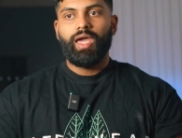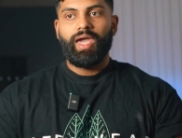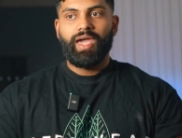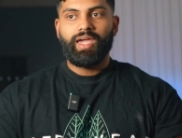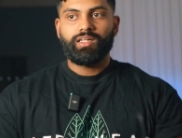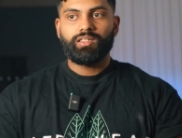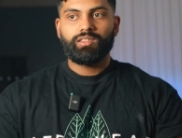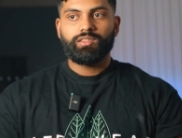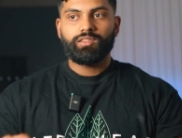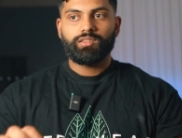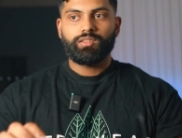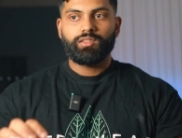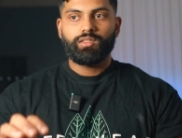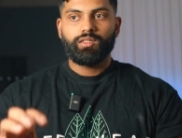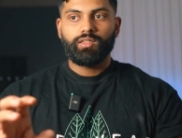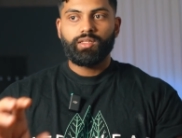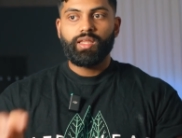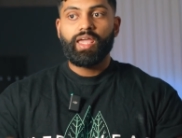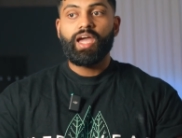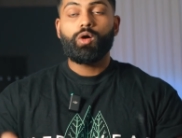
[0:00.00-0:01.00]
And
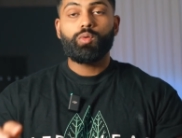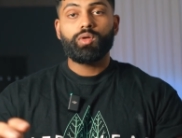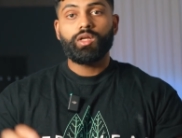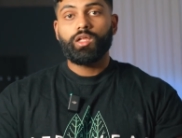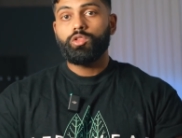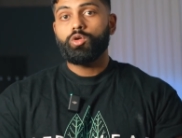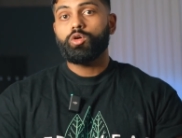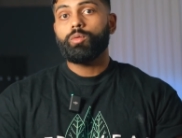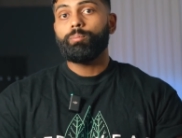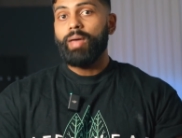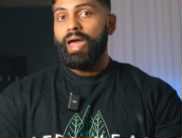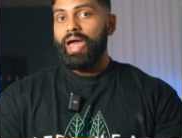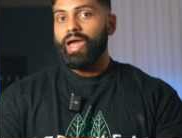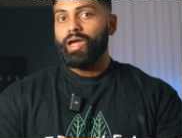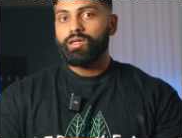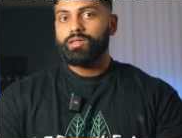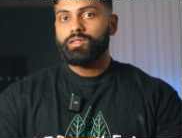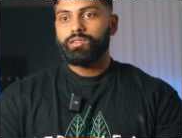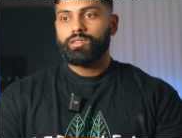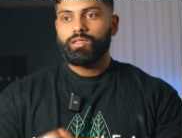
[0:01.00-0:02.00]
now when I look
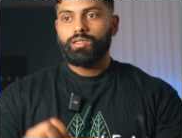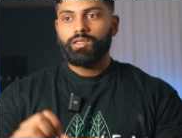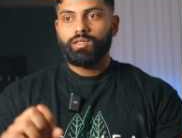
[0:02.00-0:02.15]
back,